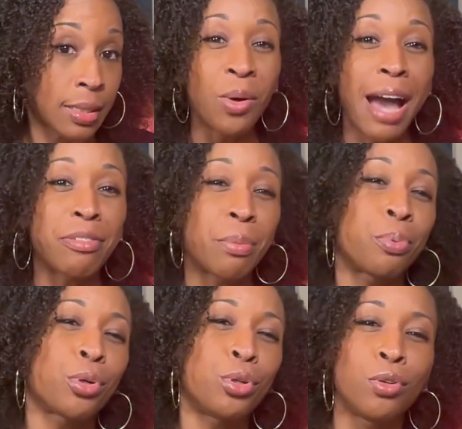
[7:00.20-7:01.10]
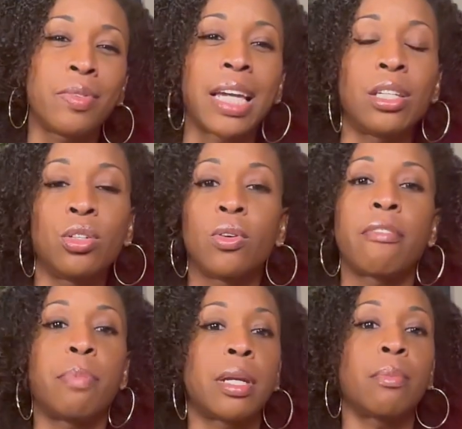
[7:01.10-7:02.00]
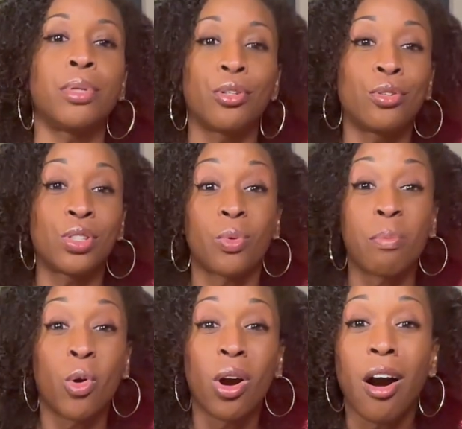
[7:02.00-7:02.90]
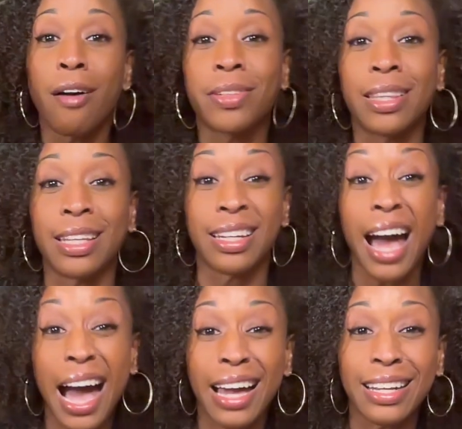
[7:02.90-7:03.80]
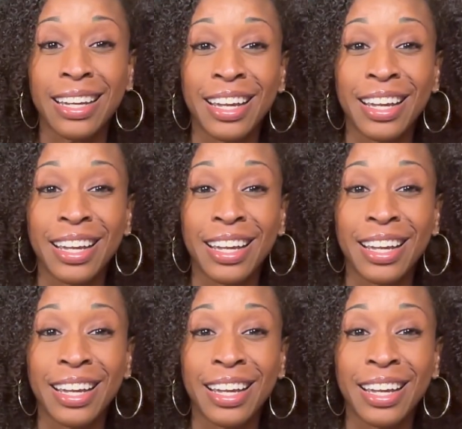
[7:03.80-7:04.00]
You have to prove that you have been abused when more often than not,